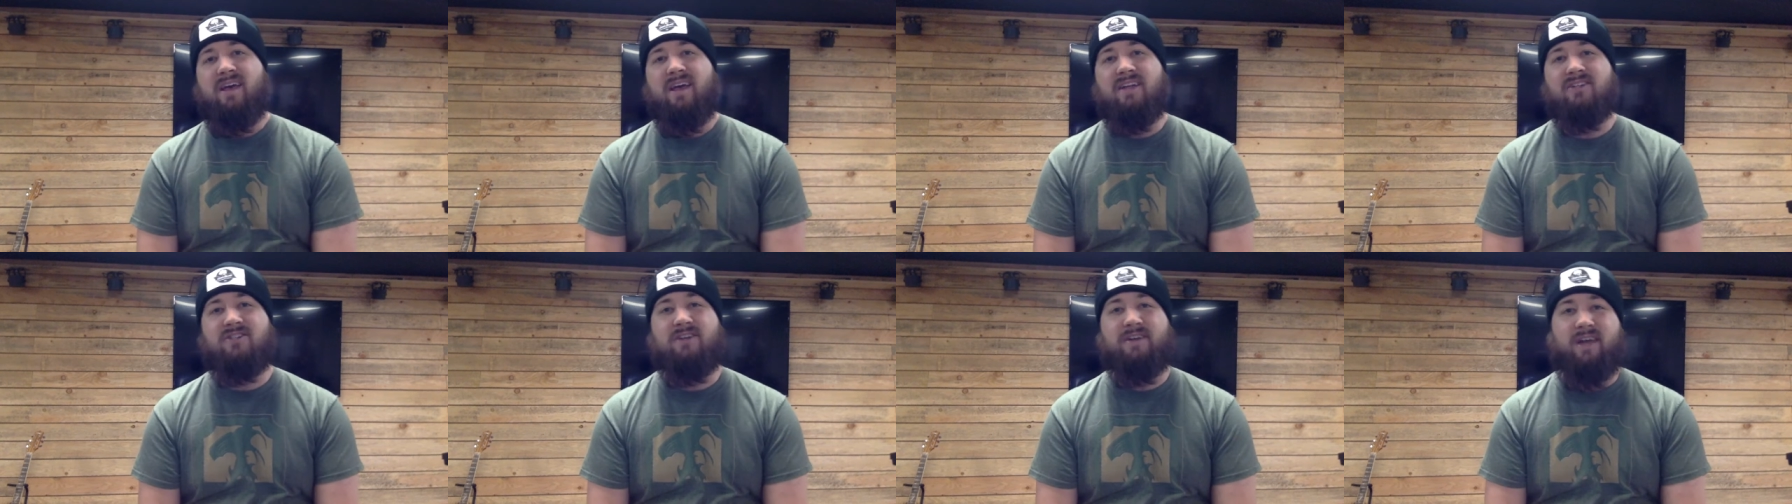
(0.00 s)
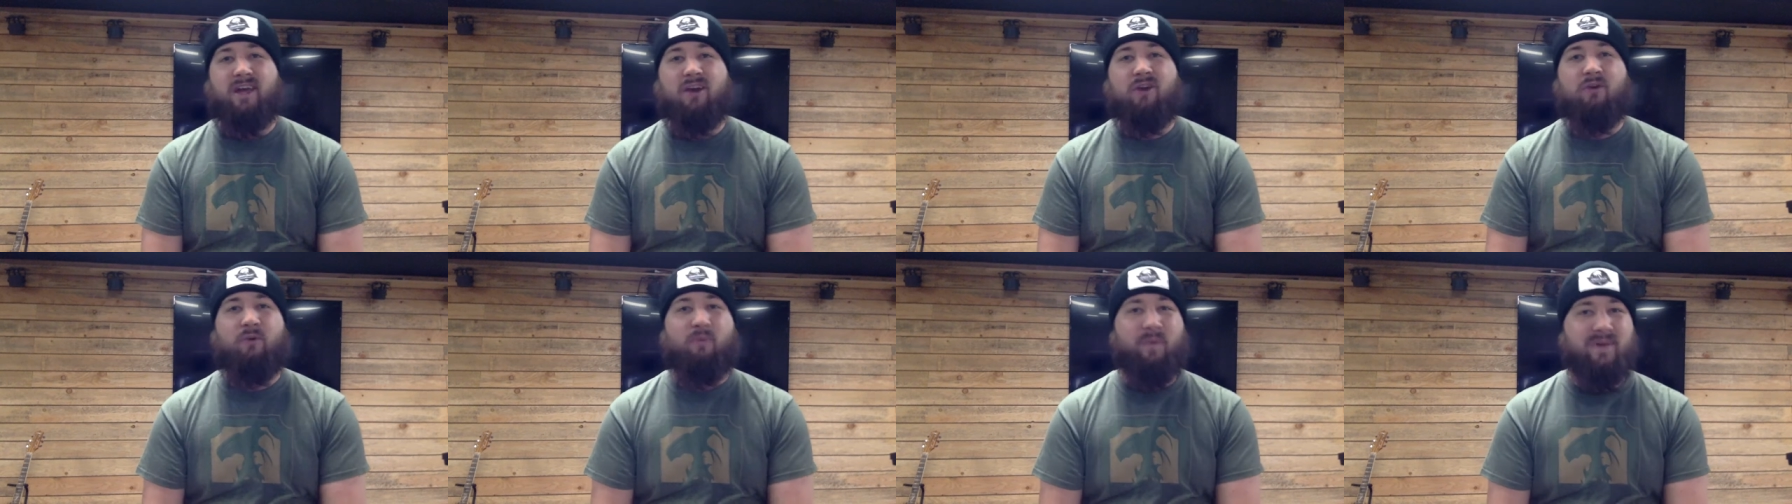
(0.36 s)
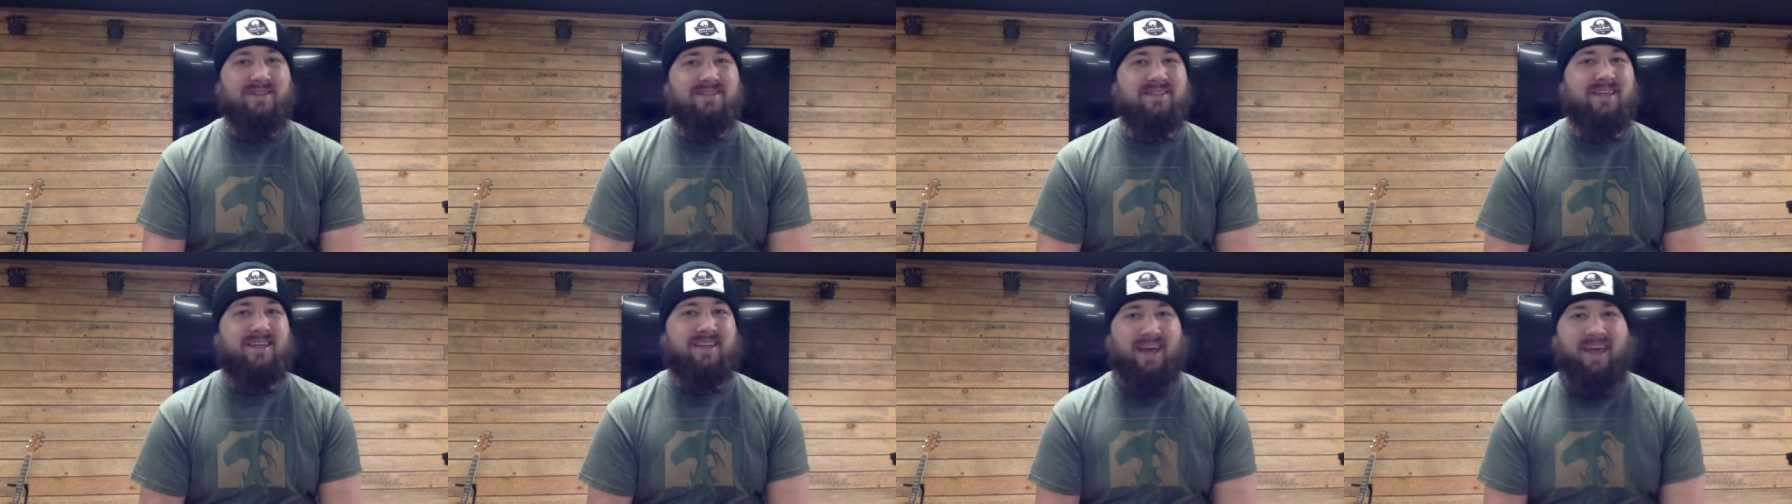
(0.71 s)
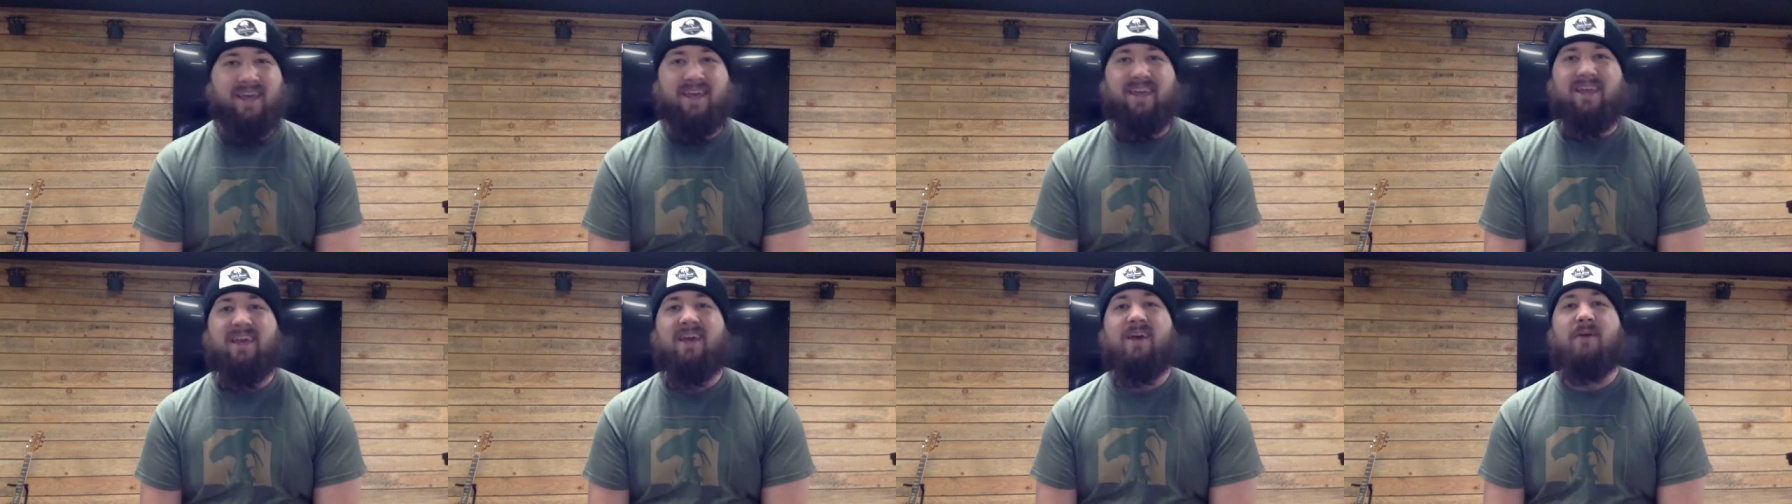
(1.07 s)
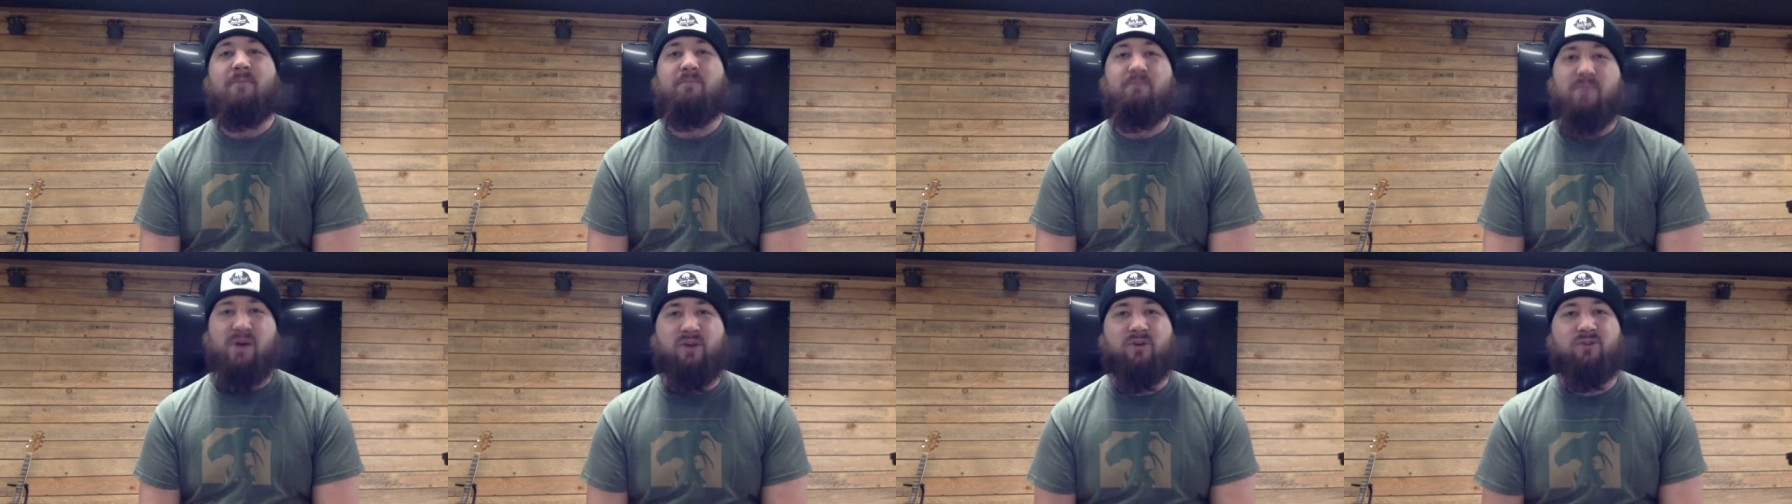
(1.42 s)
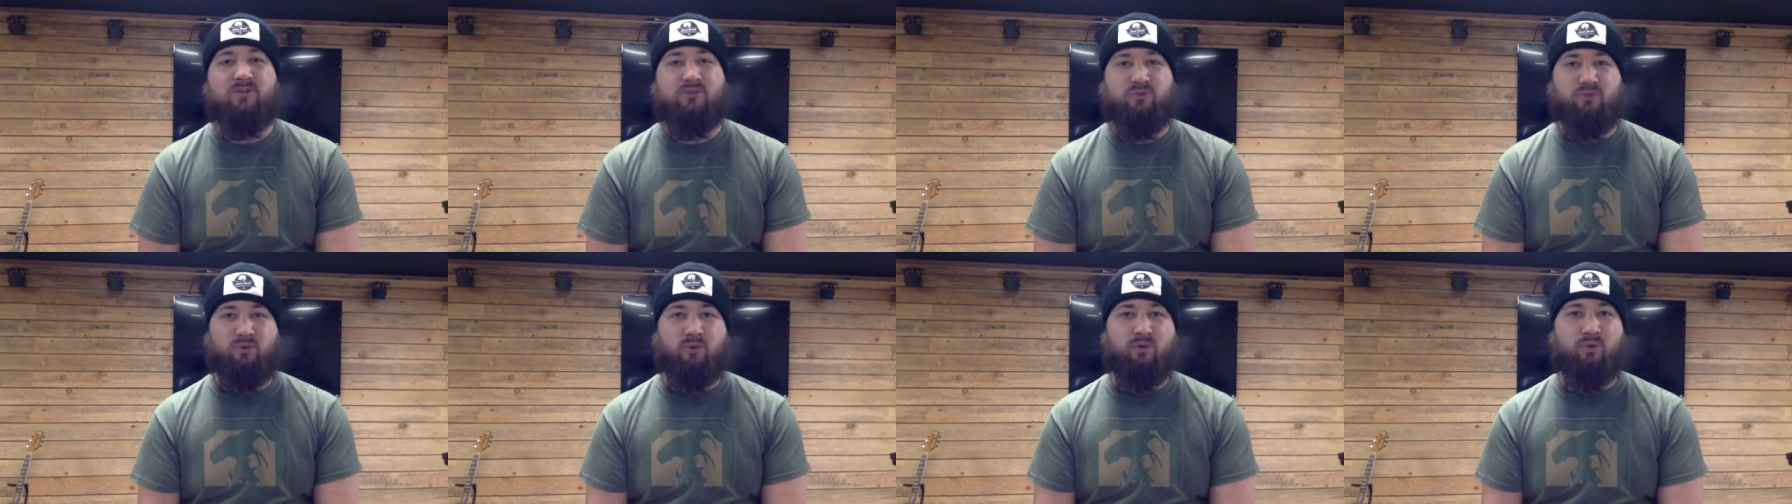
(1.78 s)
and check out our Wednesday night
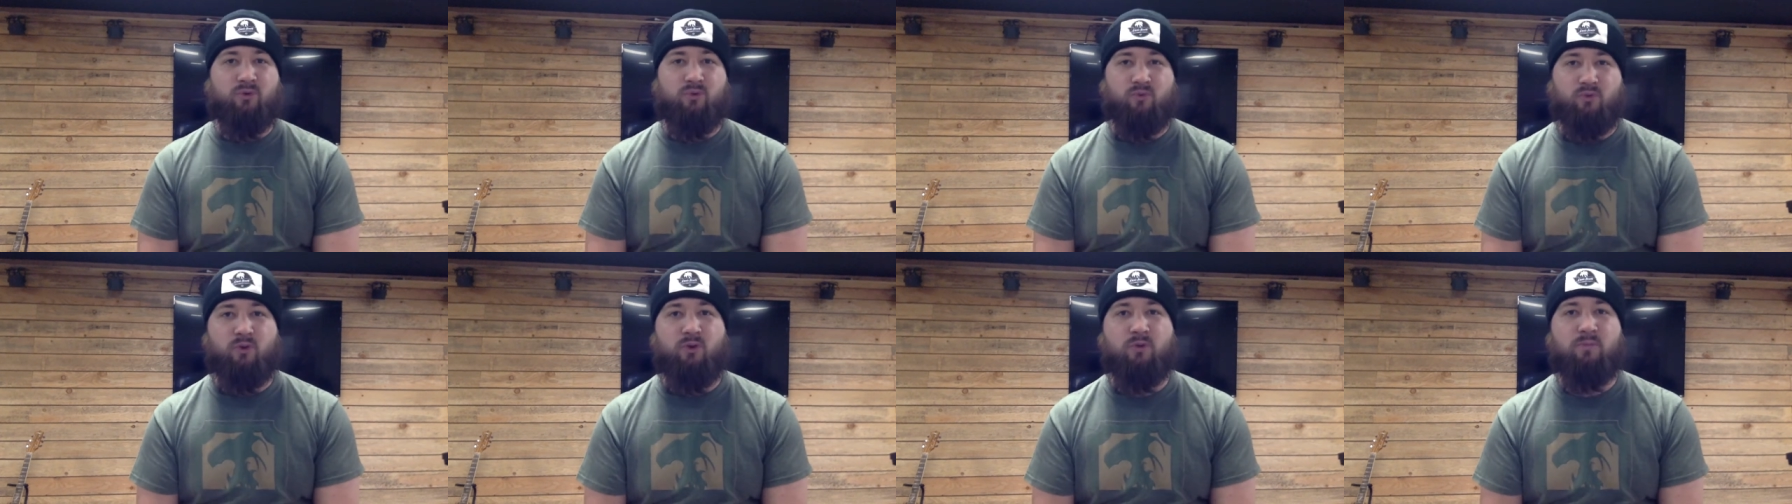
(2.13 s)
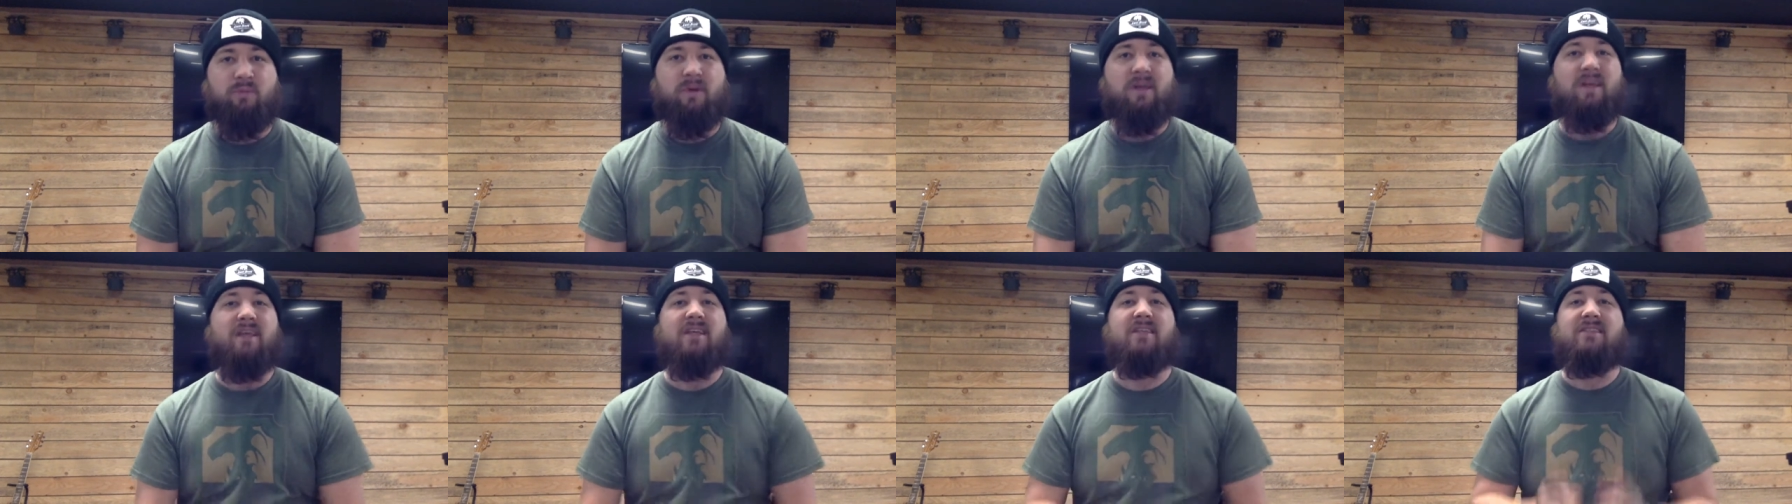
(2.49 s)
middle school group,